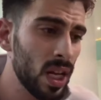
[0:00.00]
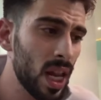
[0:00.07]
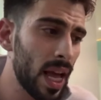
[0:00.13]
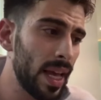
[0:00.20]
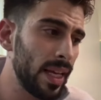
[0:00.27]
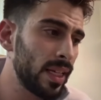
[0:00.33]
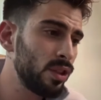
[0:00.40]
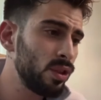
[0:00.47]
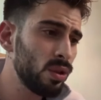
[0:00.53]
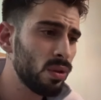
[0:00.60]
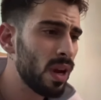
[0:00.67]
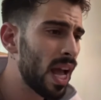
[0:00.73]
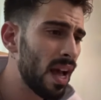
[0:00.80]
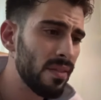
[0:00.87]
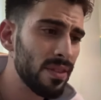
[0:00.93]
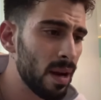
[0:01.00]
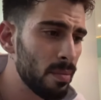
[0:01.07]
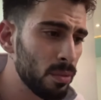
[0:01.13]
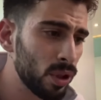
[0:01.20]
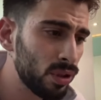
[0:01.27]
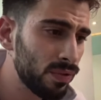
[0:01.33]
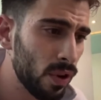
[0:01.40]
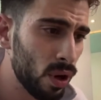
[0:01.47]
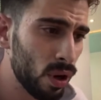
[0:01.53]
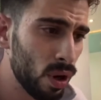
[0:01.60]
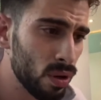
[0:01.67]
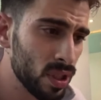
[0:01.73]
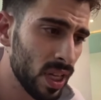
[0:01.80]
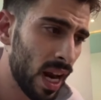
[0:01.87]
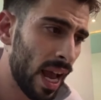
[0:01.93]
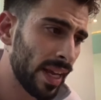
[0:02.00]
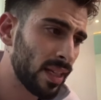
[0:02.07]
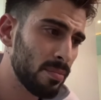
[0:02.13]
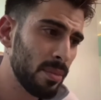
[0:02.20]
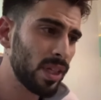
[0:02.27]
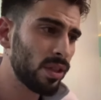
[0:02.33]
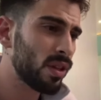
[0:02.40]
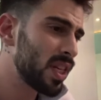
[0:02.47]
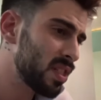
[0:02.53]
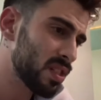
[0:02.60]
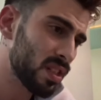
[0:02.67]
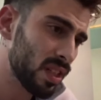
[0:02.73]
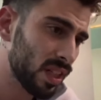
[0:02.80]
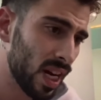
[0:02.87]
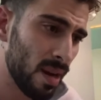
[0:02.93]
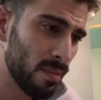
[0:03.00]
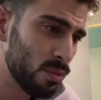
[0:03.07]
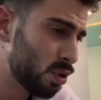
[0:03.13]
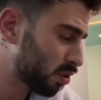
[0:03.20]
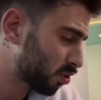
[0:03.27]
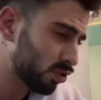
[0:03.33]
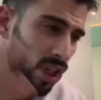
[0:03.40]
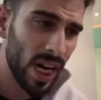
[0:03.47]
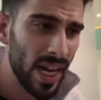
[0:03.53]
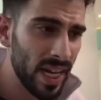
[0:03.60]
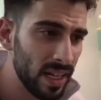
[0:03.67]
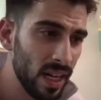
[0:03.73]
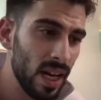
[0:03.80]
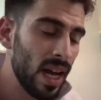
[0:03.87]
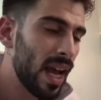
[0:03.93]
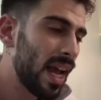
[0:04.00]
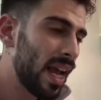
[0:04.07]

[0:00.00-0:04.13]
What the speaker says: Like, you don't have that much photos, and I can make your Instagram look great.